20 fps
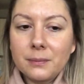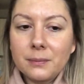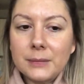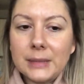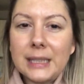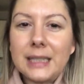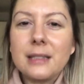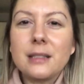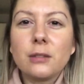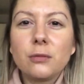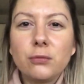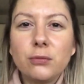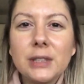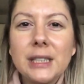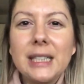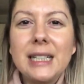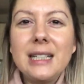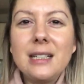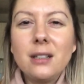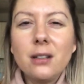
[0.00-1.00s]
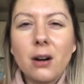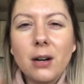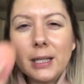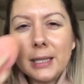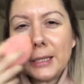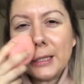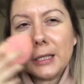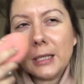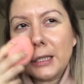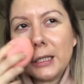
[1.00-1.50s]
it's a really
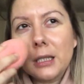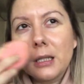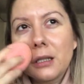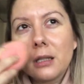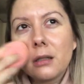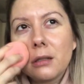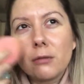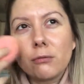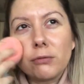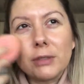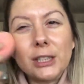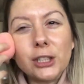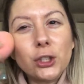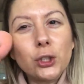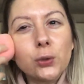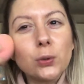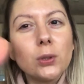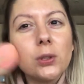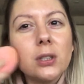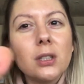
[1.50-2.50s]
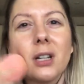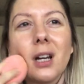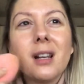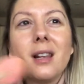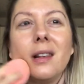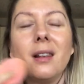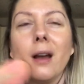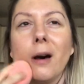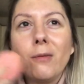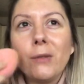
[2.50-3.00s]
nice ritual and I
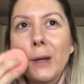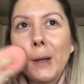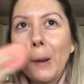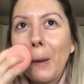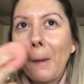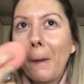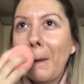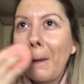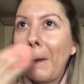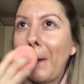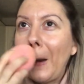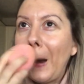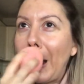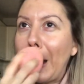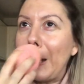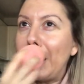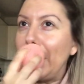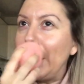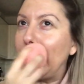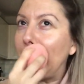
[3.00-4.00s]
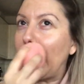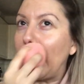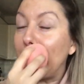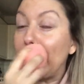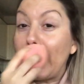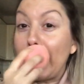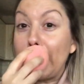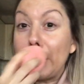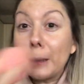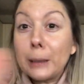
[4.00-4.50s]
love it. And you get
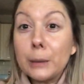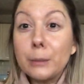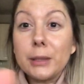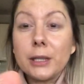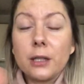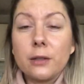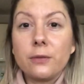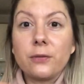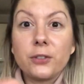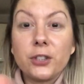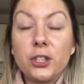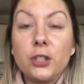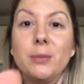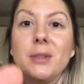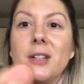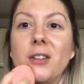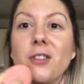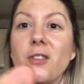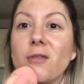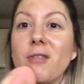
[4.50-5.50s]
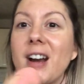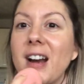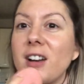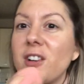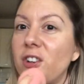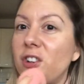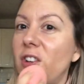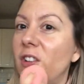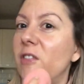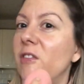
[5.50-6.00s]
that little bit of human
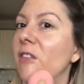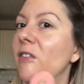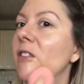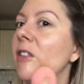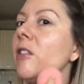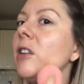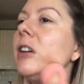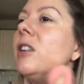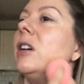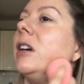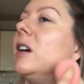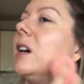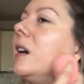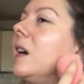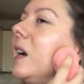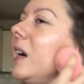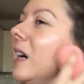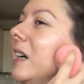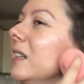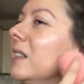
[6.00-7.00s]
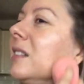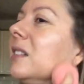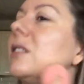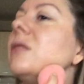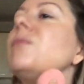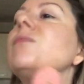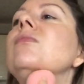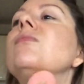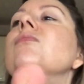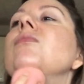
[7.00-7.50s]
interaction and
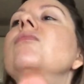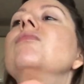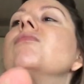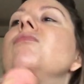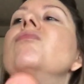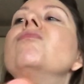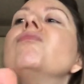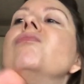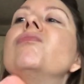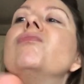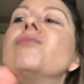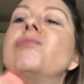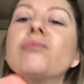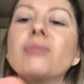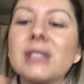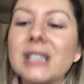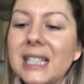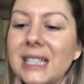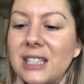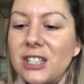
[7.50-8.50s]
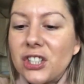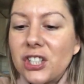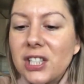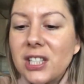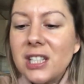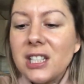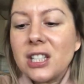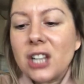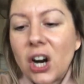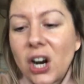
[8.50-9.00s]
it's just
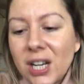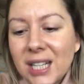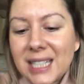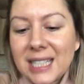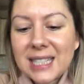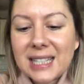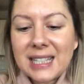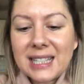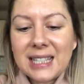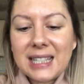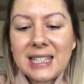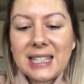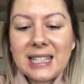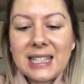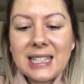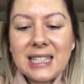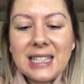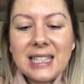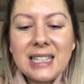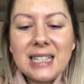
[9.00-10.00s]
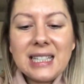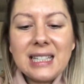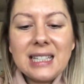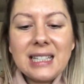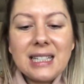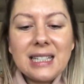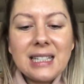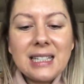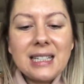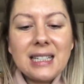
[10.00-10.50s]
nice,
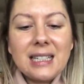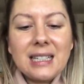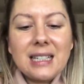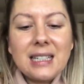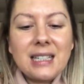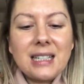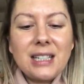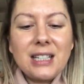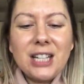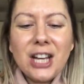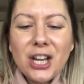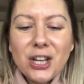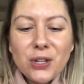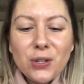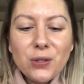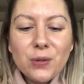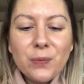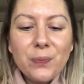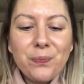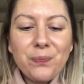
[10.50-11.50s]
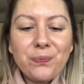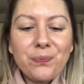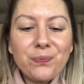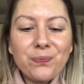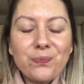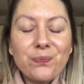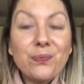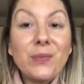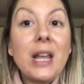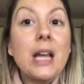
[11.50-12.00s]
you know?
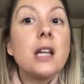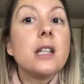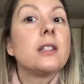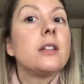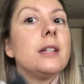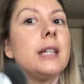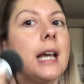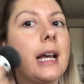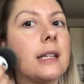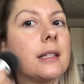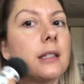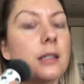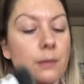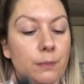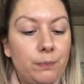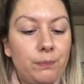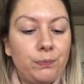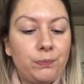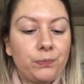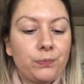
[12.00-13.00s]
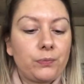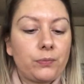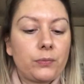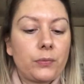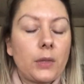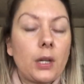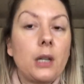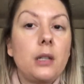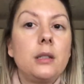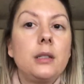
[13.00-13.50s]
So yes,
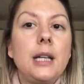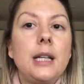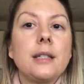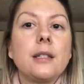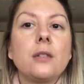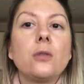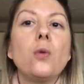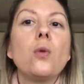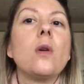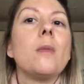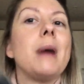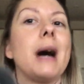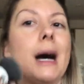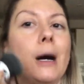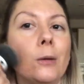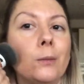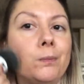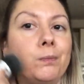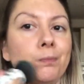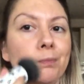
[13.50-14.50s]
let's talk about